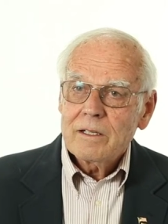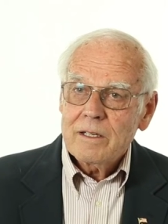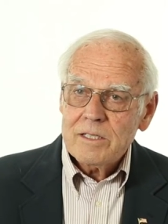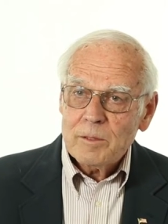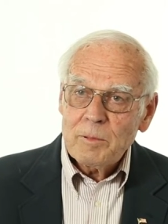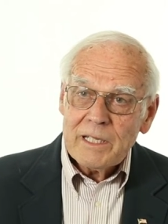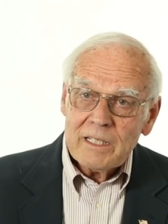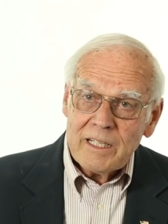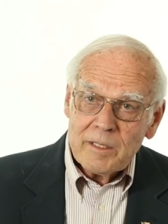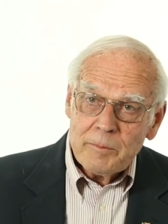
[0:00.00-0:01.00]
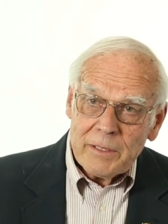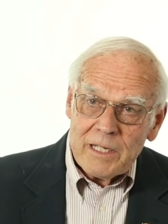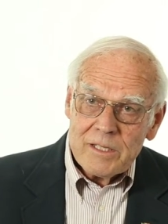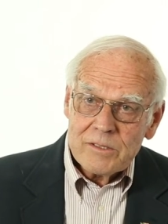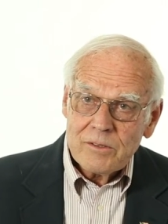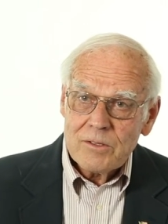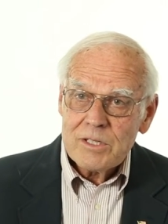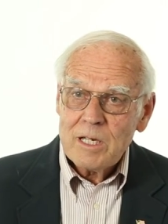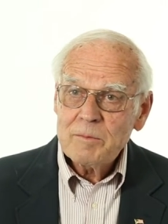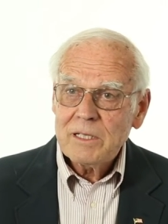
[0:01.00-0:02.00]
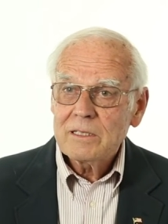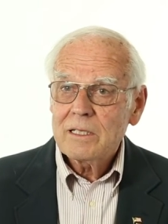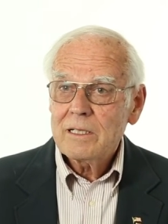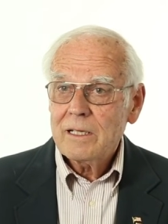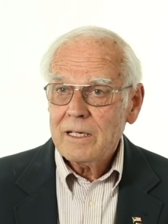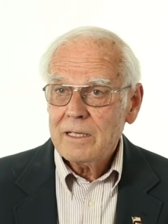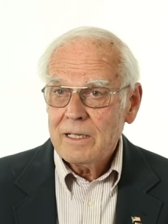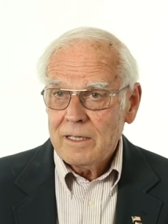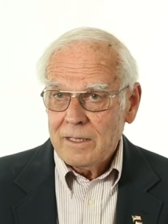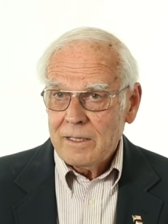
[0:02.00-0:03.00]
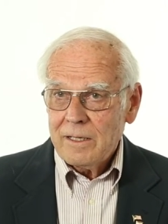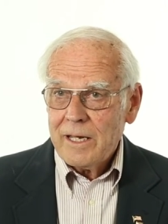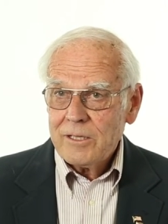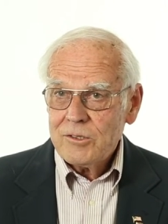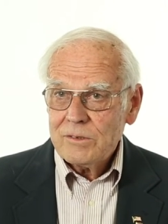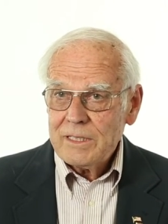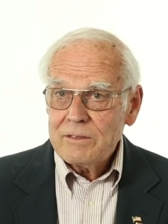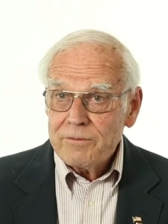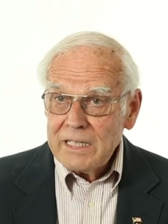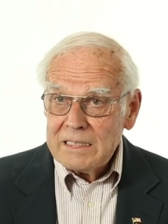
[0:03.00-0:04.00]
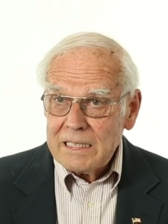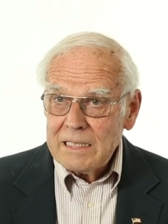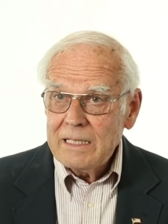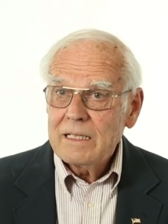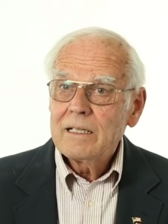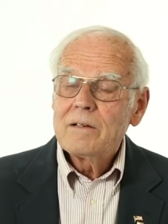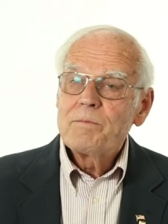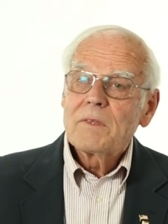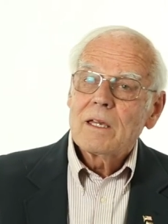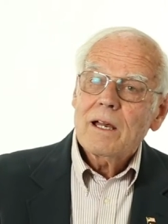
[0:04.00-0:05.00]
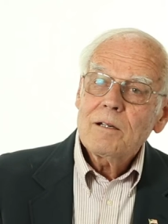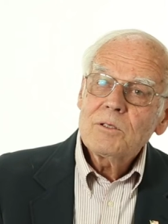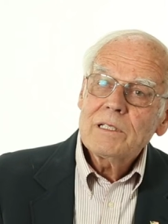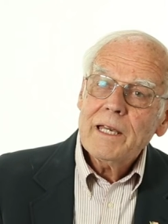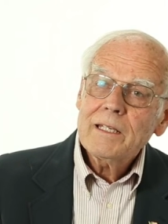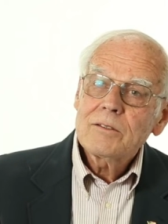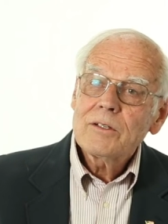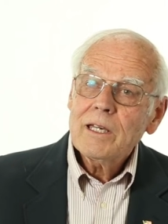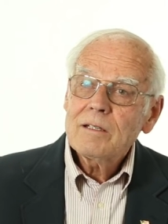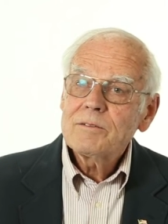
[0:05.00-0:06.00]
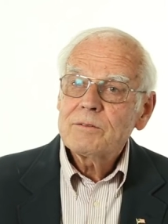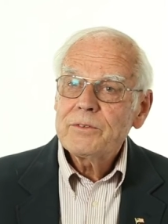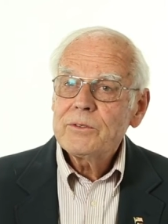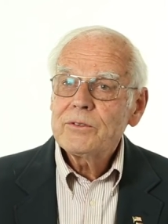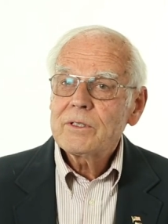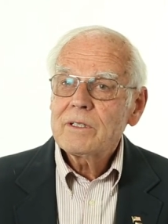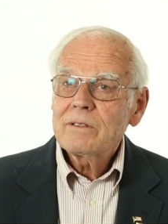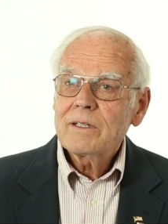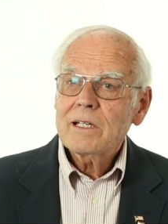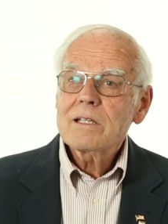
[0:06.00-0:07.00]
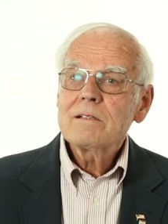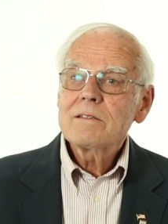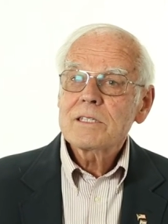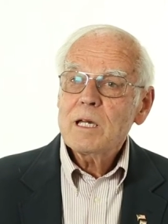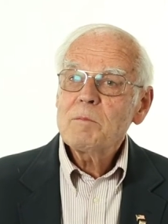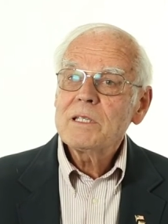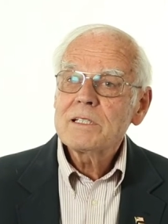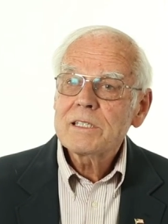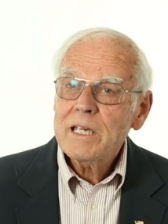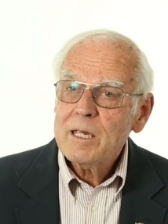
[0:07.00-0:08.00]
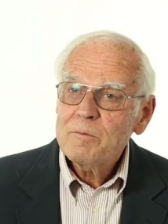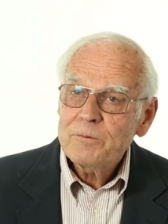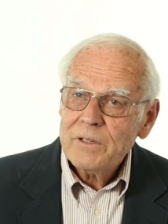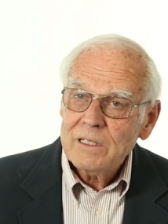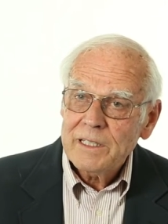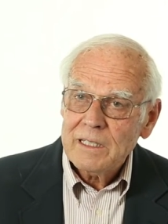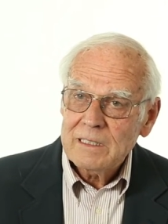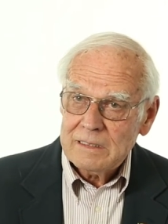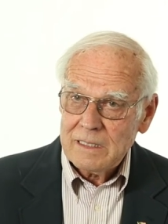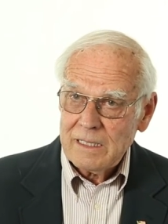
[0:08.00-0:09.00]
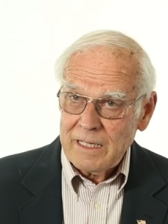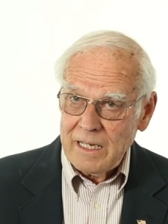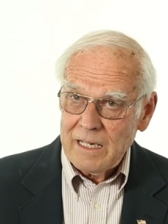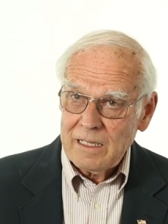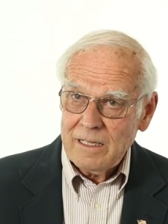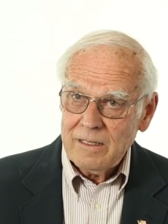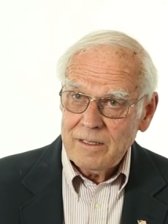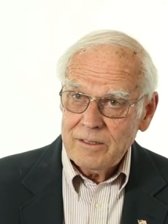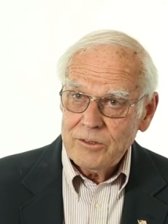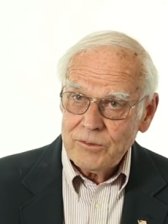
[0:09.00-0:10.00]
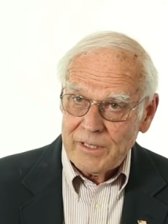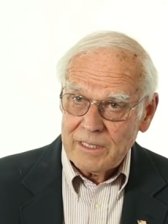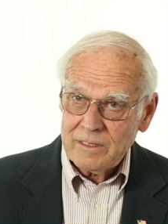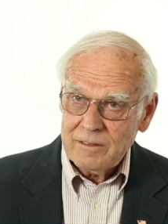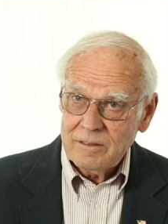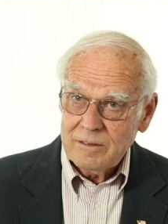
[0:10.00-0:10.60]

it's a plein air piece or something that I actually invented. I would like to have the viewer get some of the same feeling that I had doing it.